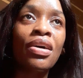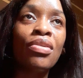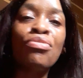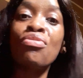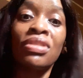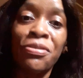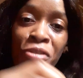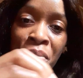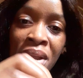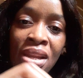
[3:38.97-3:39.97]
rules
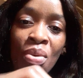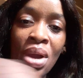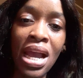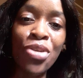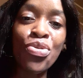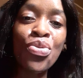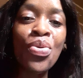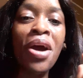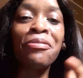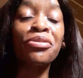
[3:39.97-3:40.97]
from anywhere. You
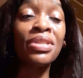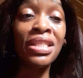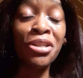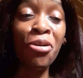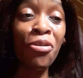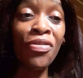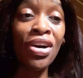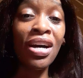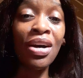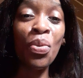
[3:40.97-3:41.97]
have to
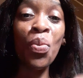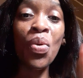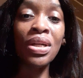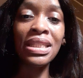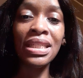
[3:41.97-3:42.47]
discover what